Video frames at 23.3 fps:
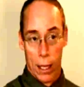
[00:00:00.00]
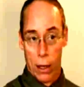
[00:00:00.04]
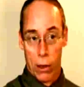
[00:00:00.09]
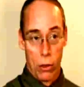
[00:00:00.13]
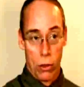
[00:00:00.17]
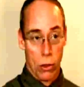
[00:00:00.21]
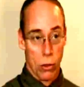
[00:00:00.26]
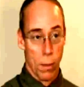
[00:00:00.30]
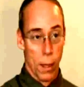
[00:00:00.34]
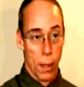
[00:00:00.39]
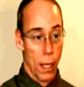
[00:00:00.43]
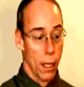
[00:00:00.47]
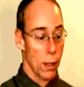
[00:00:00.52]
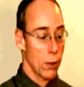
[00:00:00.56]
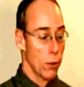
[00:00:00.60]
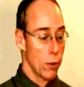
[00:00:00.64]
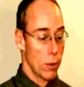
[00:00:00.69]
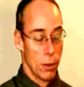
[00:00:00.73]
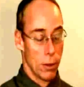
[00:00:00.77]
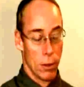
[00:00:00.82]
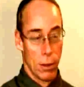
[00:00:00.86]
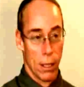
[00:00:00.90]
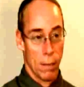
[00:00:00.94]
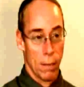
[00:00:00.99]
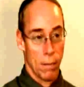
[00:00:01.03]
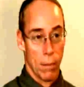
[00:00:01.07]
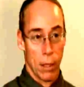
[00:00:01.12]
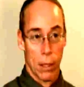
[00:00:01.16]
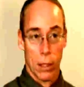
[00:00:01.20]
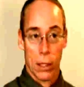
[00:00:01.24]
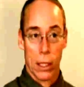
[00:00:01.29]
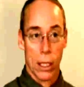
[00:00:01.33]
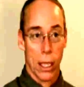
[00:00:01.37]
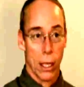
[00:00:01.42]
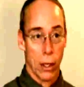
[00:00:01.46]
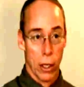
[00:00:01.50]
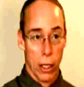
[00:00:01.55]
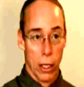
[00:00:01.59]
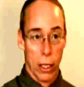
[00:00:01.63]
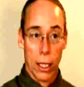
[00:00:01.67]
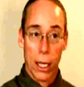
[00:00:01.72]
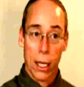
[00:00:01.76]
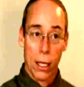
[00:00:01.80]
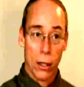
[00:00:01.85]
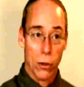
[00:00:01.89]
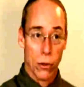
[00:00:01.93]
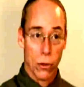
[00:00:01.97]
aerospace, military
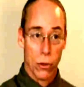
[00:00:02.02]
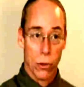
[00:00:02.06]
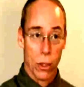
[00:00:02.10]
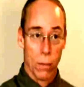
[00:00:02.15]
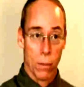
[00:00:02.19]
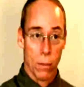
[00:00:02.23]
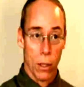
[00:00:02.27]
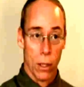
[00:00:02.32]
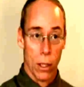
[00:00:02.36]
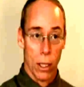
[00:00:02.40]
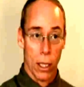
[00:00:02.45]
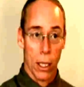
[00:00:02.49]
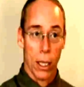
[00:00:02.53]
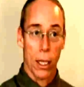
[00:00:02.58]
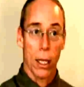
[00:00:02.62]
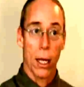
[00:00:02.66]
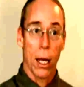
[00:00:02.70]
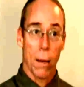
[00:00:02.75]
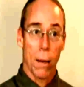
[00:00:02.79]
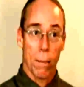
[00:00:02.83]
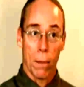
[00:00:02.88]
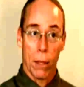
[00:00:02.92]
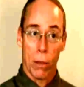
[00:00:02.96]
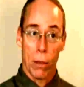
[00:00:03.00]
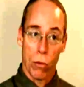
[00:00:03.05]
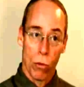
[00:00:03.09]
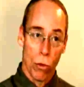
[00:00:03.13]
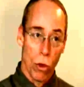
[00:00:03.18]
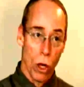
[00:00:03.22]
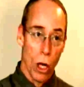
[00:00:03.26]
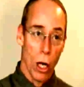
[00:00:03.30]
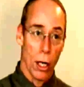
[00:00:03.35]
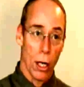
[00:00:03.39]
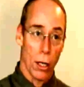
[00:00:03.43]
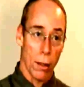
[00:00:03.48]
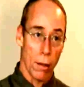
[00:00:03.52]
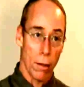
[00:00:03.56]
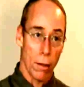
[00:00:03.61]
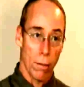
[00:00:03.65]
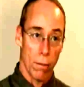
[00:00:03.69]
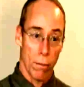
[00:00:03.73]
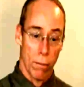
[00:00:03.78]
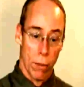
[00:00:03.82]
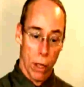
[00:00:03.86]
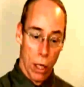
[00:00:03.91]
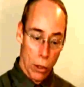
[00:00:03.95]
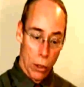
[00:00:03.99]
intelligence community, been run
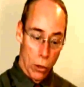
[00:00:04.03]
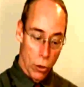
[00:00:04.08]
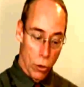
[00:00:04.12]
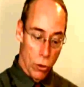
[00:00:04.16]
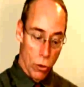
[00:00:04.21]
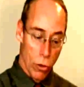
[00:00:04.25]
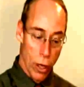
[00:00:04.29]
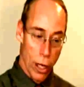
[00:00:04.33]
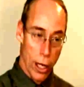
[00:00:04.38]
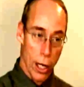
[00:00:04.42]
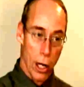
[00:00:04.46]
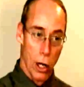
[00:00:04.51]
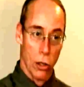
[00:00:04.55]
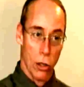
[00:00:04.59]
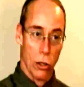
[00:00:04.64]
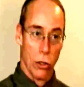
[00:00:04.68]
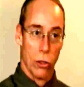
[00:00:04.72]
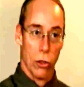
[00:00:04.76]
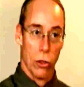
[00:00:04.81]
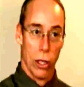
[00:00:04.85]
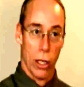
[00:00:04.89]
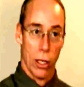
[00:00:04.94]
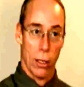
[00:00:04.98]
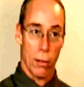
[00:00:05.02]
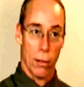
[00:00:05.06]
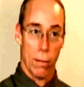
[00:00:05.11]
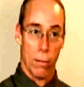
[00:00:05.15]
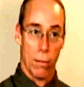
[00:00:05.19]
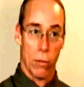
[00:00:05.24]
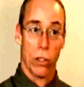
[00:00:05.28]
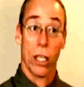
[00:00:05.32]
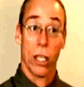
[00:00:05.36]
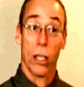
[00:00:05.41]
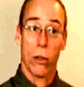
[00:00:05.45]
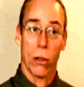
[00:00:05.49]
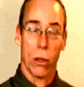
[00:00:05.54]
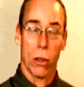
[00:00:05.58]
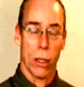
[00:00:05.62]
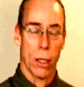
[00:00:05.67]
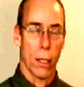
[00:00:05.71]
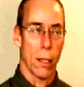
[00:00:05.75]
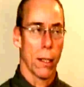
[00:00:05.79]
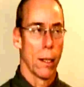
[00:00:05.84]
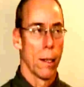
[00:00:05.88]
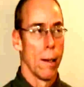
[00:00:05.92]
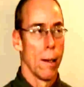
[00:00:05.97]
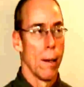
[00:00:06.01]
under the radar screen,
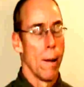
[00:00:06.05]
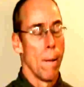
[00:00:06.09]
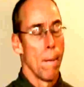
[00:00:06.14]
secretly.